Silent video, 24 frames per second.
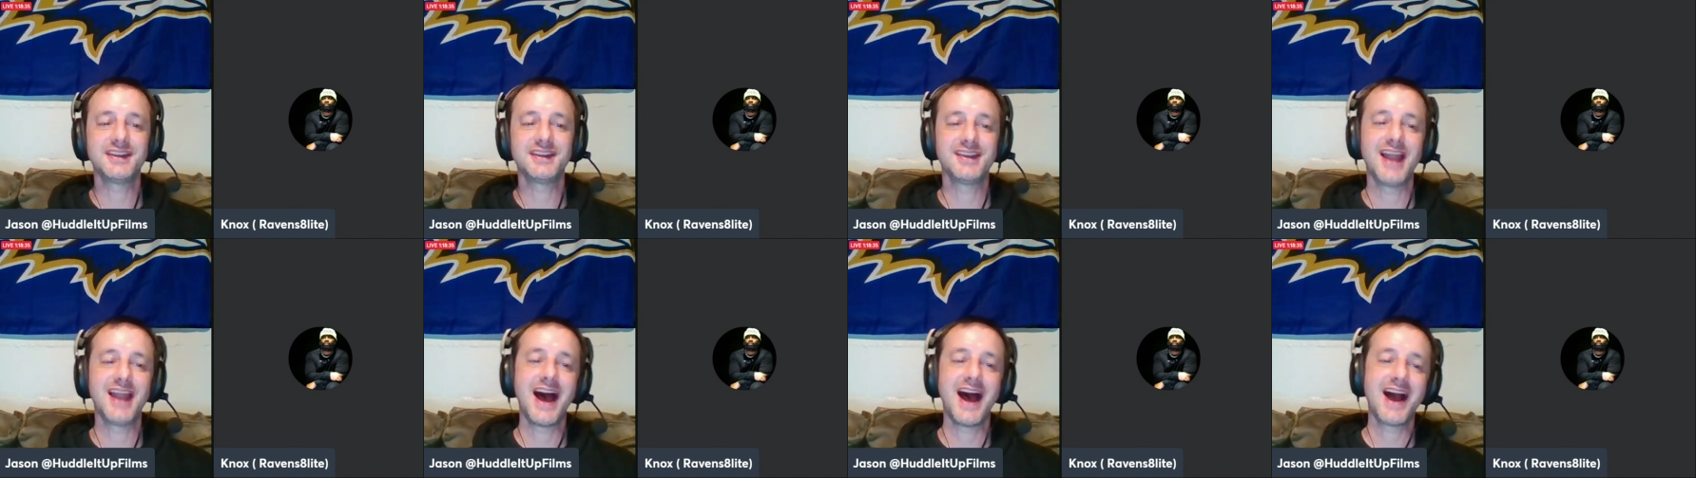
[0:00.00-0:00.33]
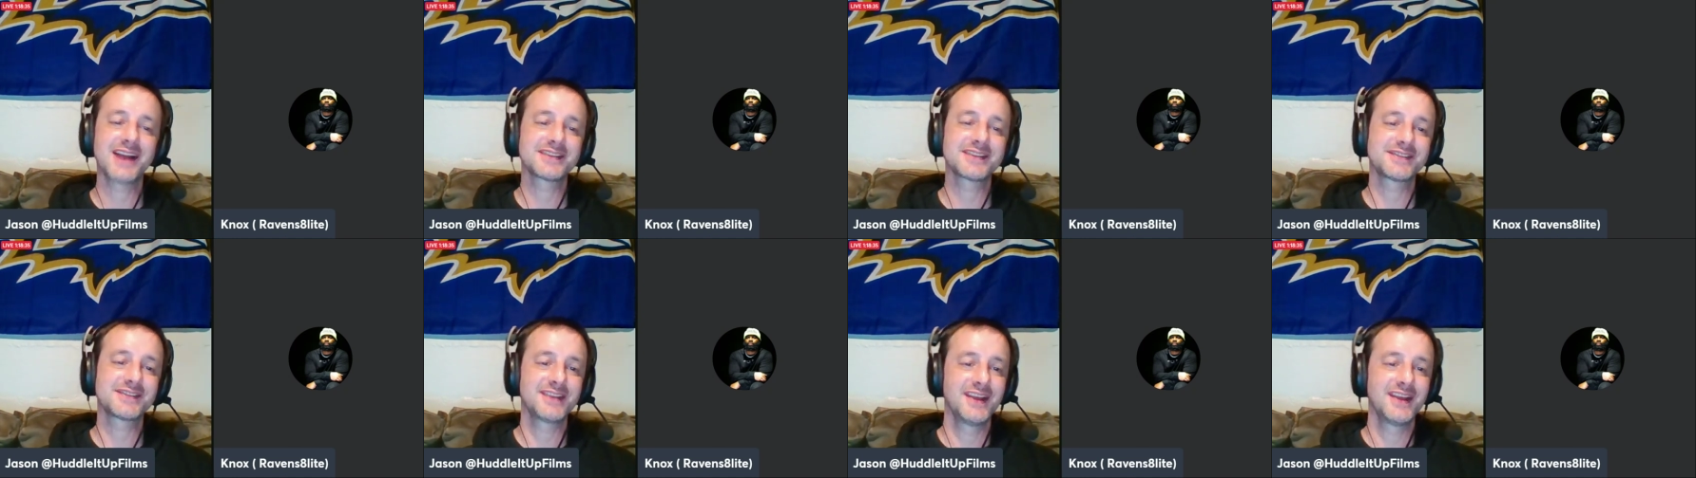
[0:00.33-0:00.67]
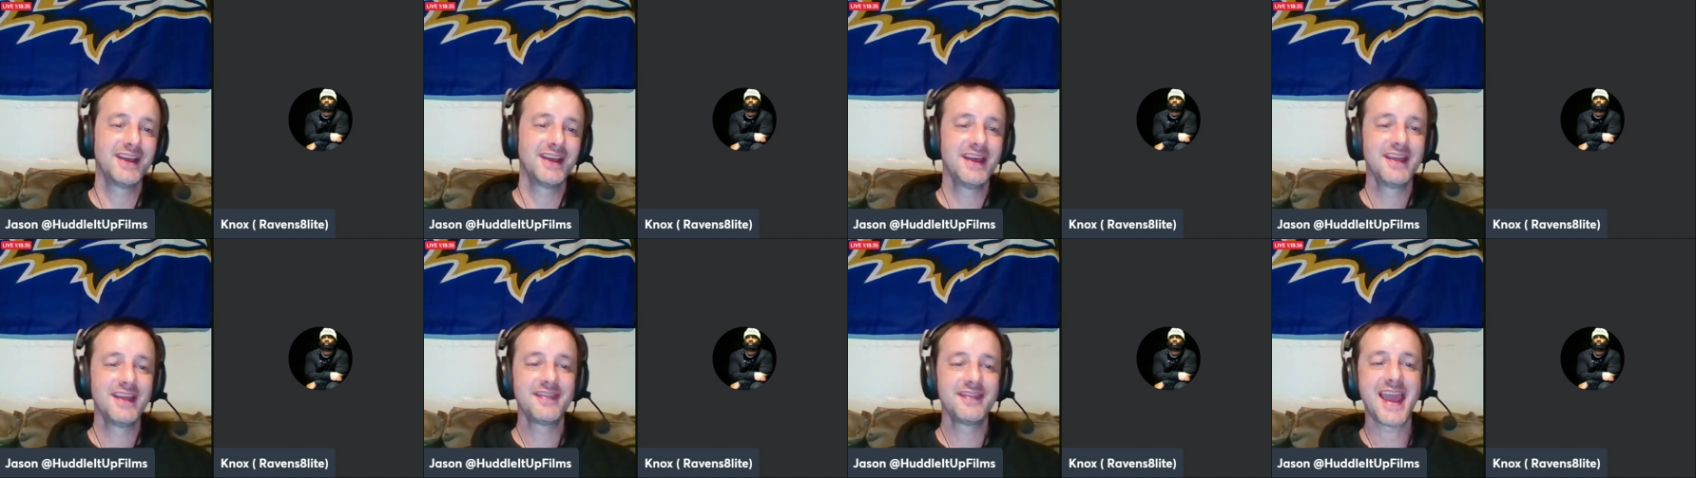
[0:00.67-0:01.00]
Knox,
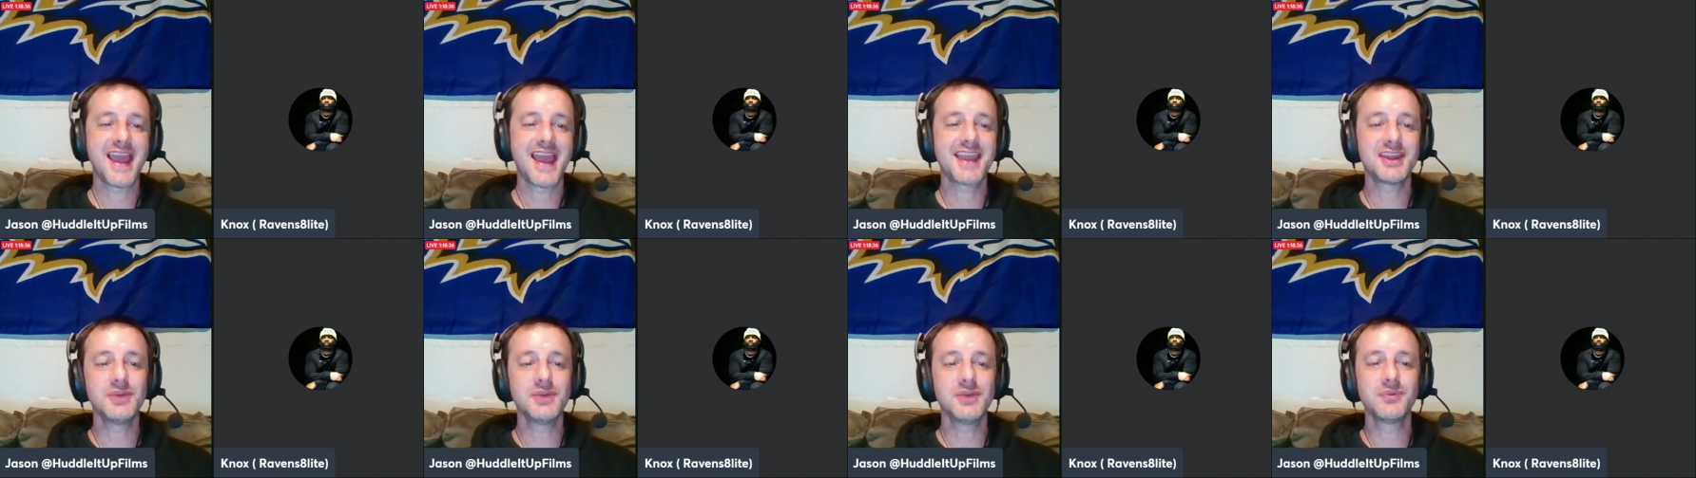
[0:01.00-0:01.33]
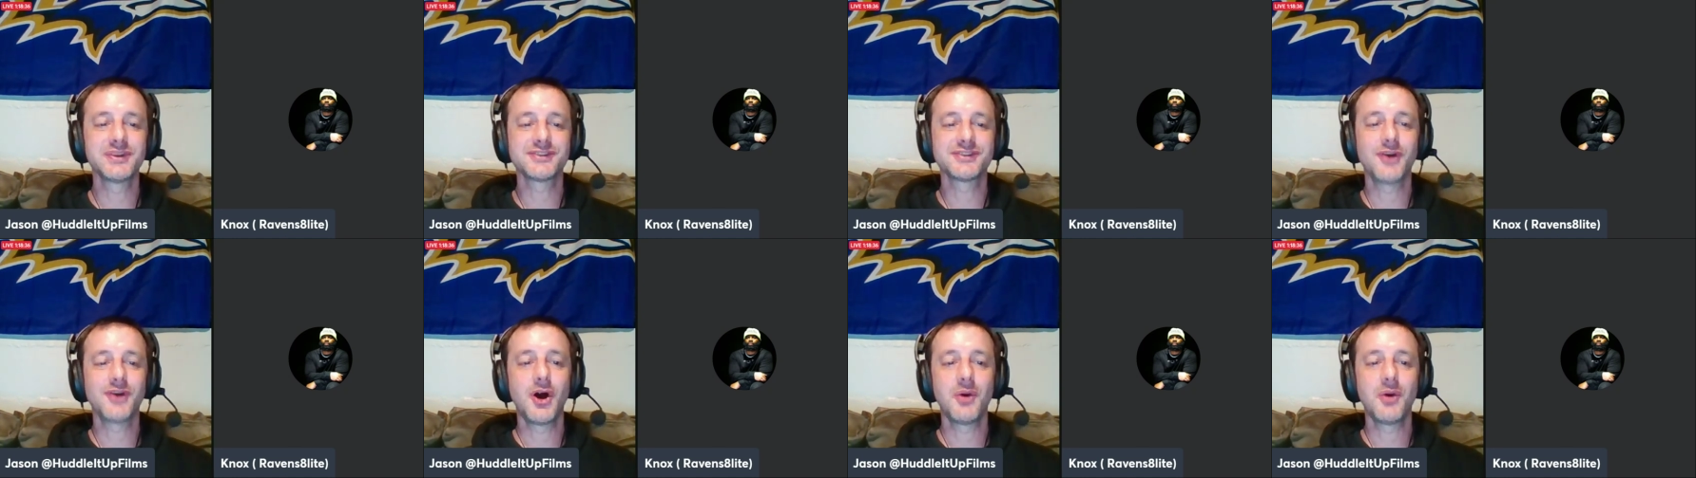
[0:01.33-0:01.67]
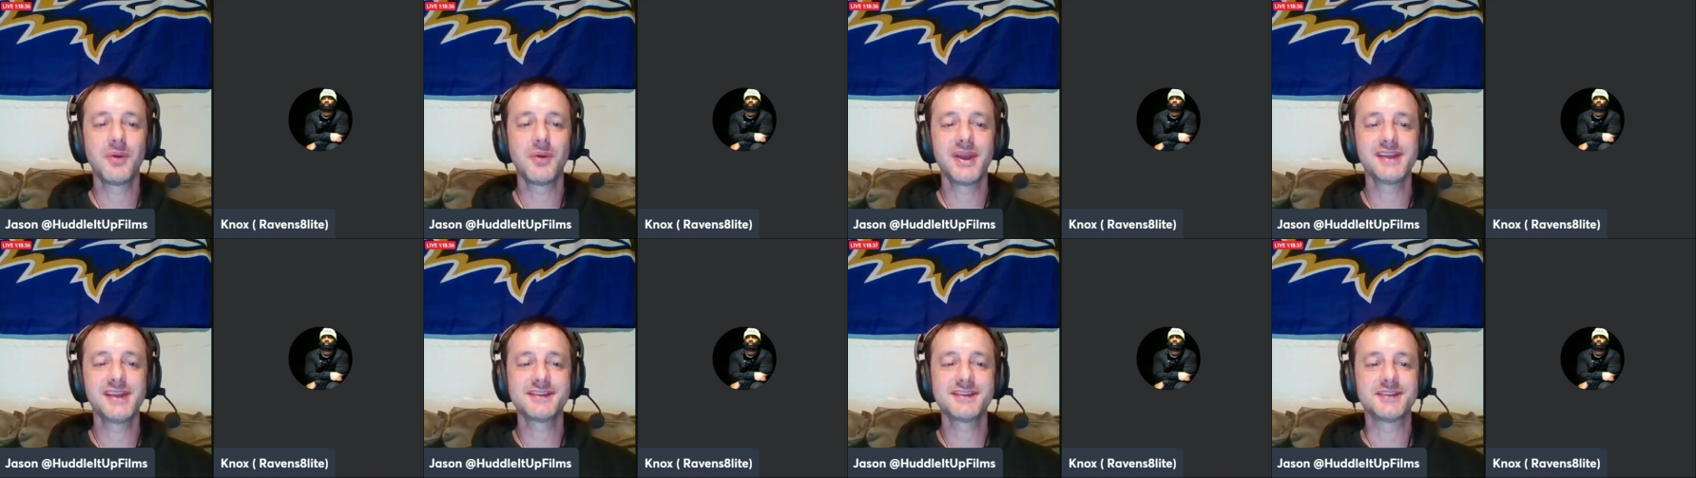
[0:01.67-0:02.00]
Thank you as
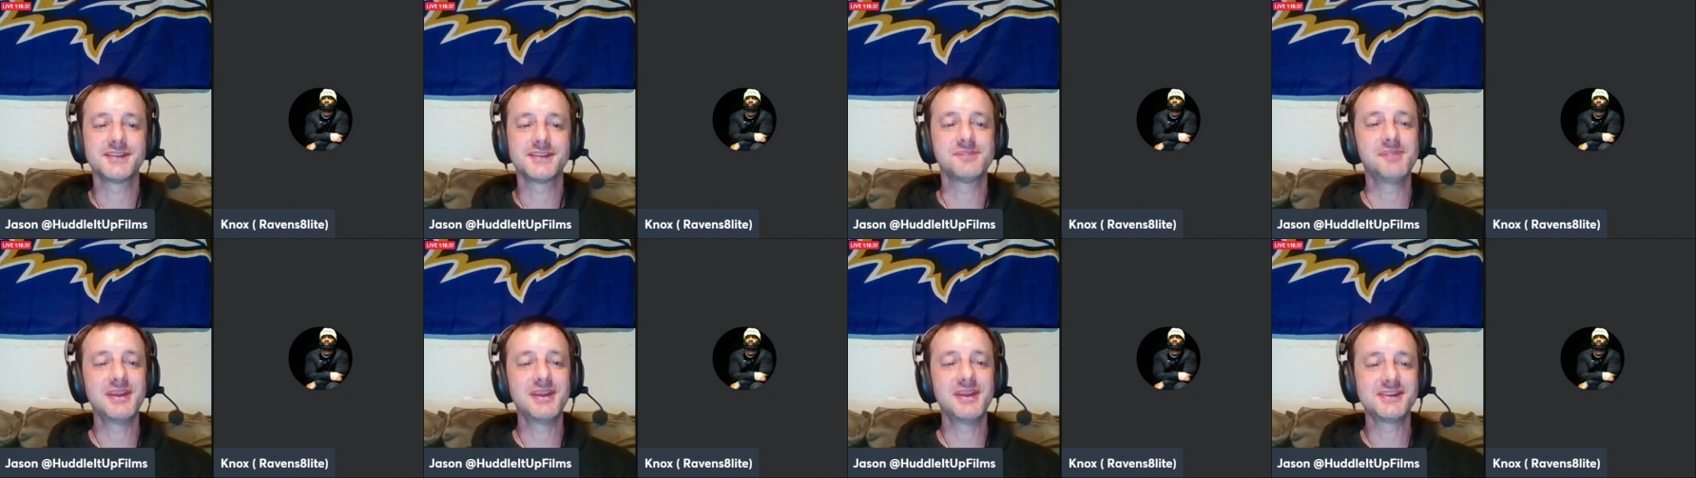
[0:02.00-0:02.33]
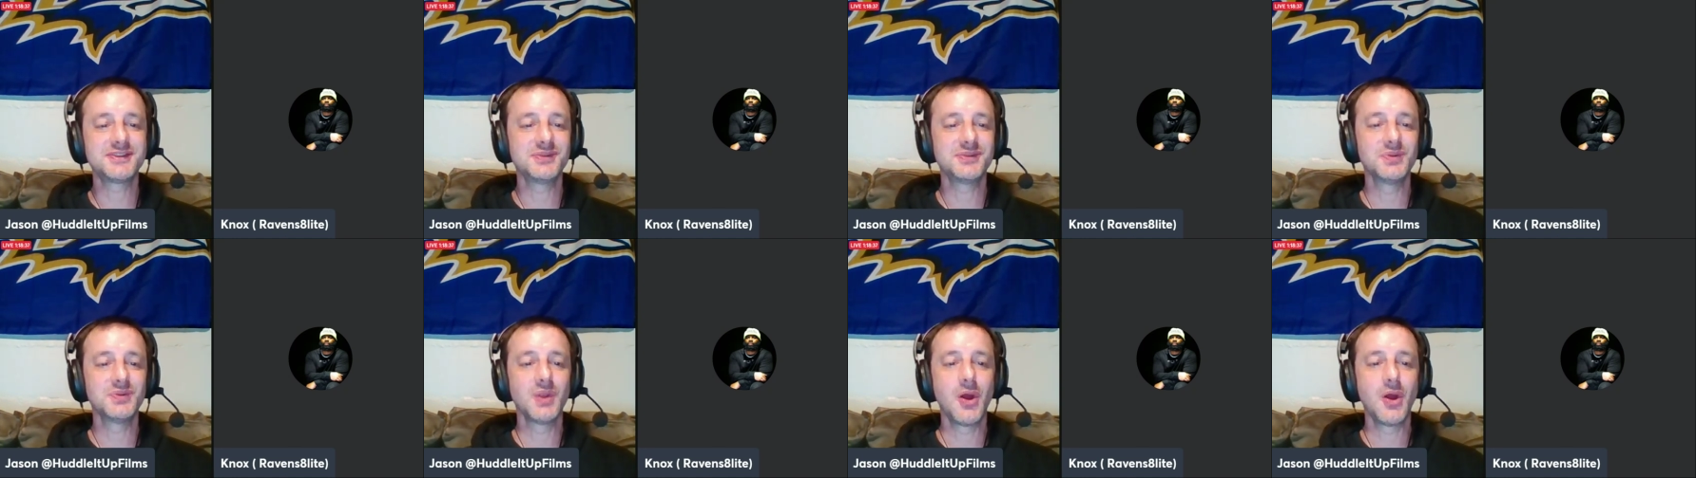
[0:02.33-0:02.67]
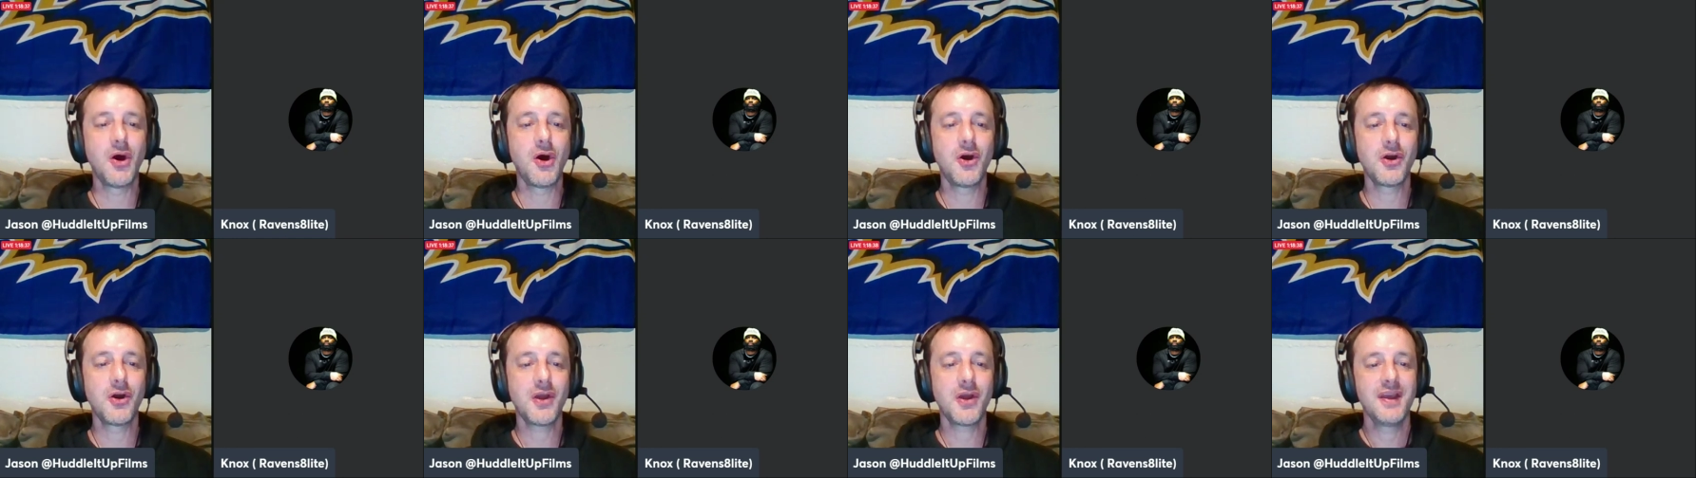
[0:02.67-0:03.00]
always. It's been too
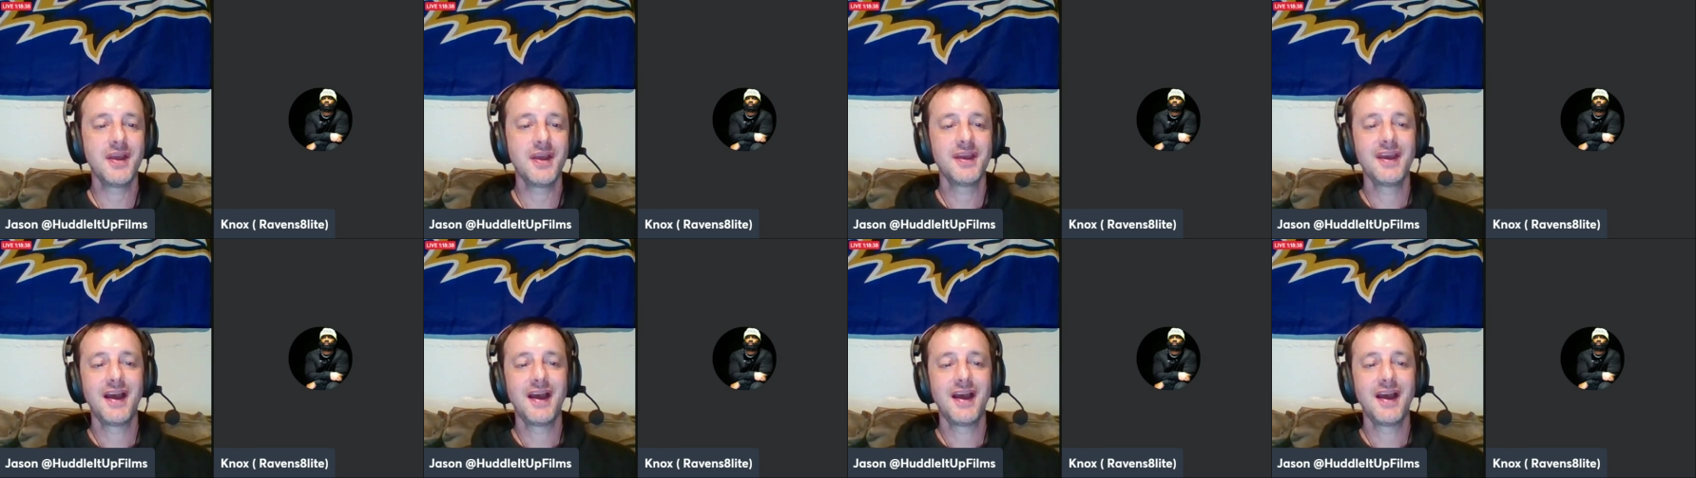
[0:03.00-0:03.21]
long.